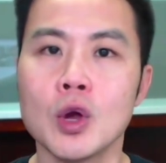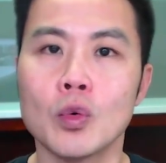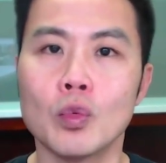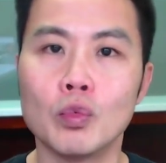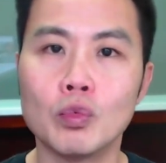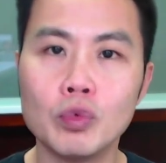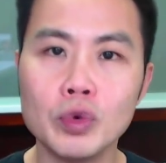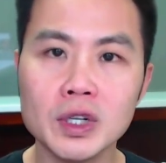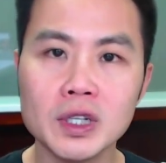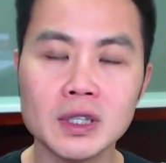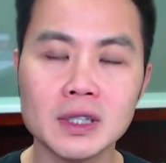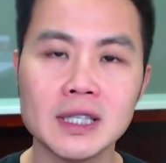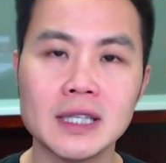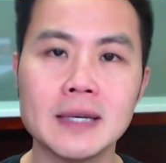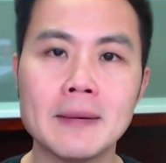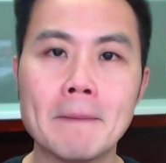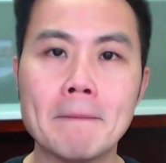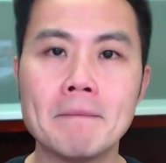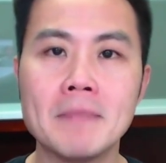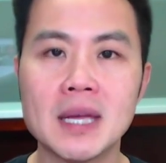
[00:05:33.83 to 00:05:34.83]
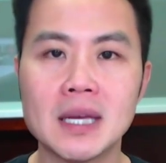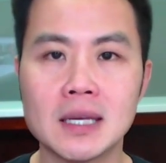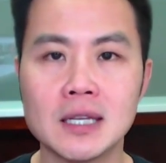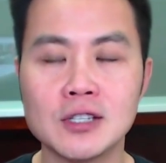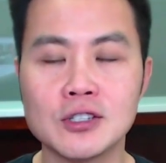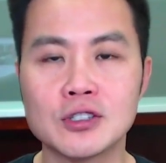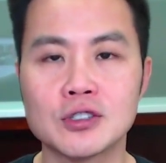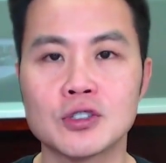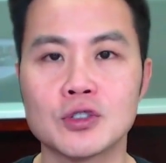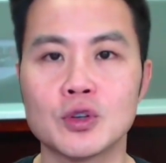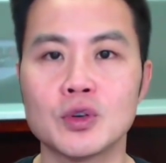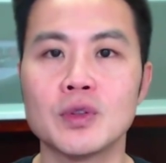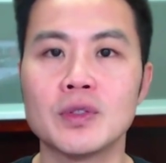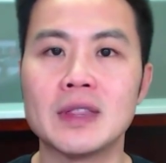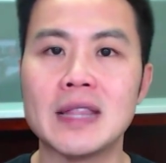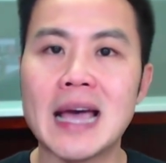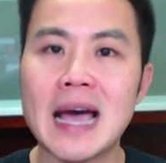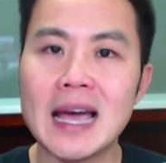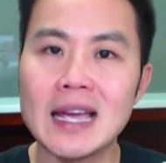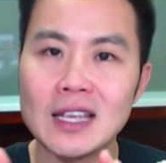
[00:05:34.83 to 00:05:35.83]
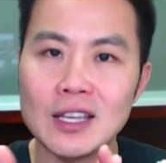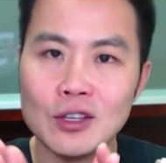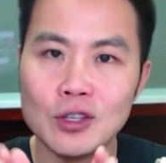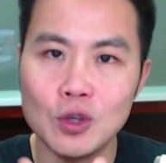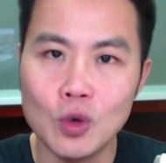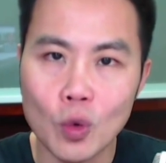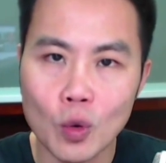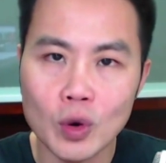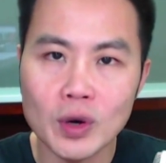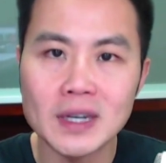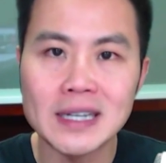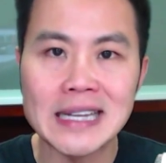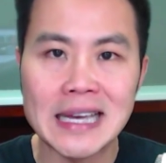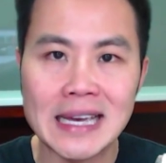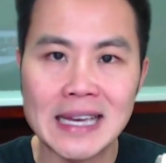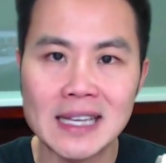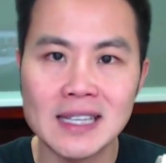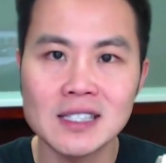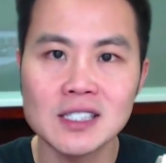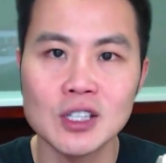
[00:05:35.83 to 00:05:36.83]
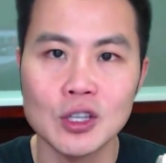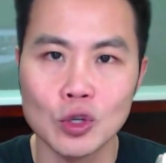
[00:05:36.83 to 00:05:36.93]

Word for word: really making sure that your days,